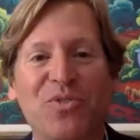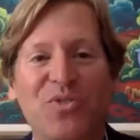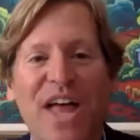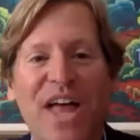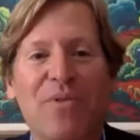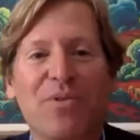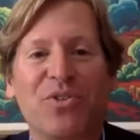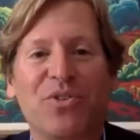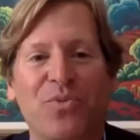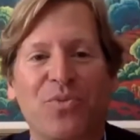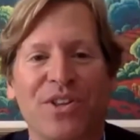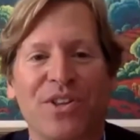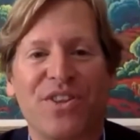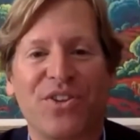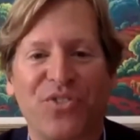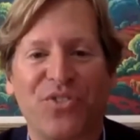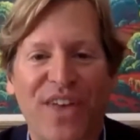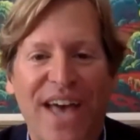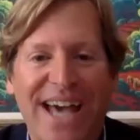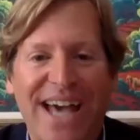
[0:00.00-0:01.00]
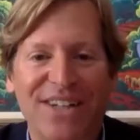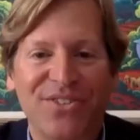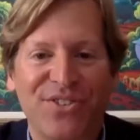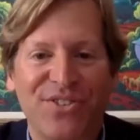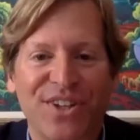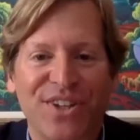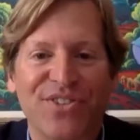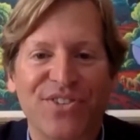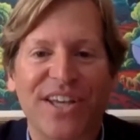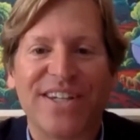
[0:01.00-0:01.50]
that was one of the saddest
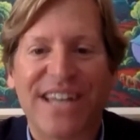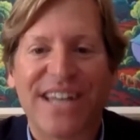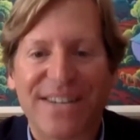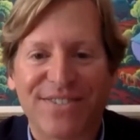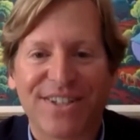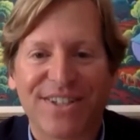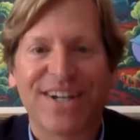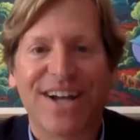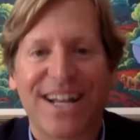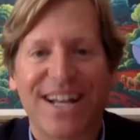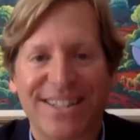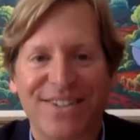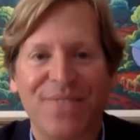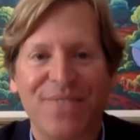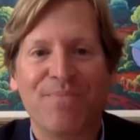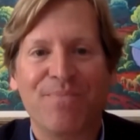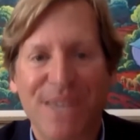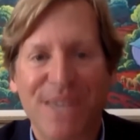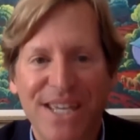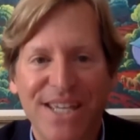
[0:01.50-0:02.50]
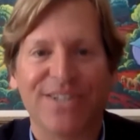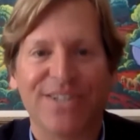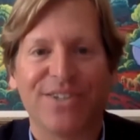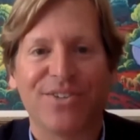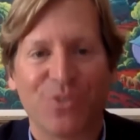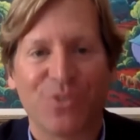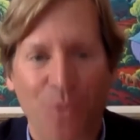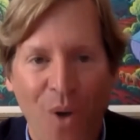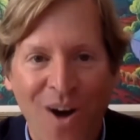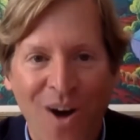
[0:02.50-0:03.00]
things. I never got to meet
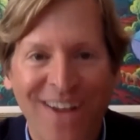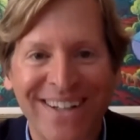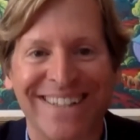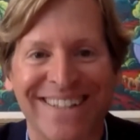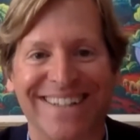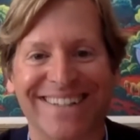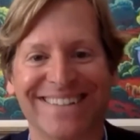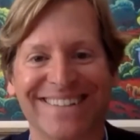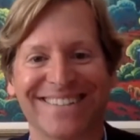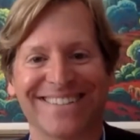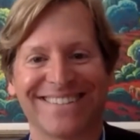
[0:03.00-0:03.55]
Swanee.